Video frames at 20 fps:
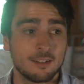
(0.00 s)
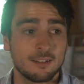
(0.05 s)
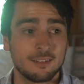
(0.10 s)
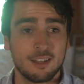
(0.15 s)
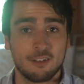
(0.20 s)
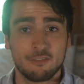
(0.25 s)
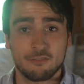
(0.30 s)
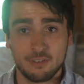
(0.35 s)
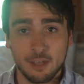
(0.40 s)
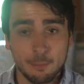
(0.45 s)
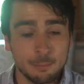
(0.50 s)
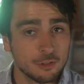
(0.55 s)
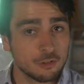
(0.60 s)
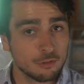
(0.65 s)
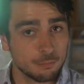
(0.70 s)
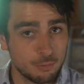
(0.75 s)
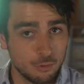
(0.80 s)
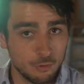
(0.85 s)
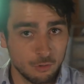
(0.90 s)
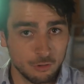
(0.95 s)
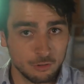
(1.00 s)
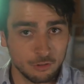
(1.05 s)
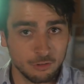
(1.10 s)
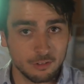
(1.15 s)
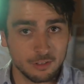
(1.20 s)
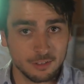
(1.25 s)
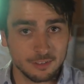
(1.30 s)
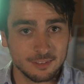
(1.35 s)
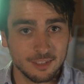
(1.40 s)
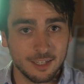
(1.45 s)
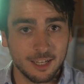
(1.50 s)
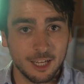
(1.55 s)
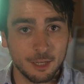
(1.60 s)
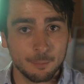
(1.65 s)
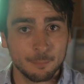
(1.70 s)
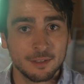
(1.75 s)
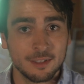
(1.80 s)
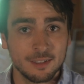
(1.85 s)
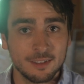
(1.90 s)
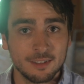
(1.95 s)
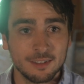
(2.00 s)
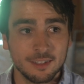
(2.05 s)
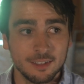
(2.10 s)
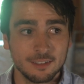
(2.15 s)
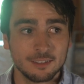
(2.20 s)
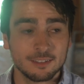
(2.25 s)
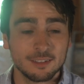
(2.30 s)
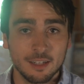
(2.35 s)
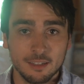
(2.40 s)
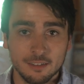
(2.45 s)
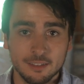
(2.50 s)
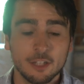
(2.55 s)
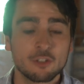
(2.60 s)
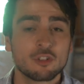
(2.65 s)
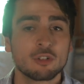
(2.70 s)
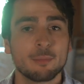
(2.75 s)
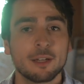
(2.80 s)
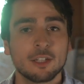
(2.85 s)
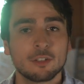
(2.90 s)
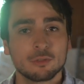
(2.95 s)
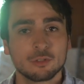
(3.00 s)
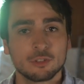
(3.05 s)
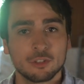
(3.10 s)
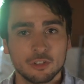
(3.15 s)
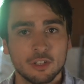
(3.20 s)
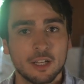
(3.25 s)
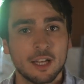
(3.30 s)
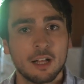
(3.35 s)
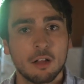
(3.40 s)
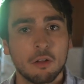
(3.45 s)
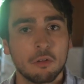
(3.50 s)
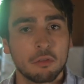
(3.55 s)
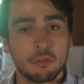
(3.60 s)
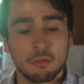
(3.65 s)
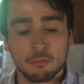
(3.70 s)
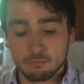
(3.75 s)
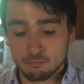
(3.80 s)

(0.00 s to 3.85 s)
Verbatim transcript: that fapping to porn all the time is detrimental to your health,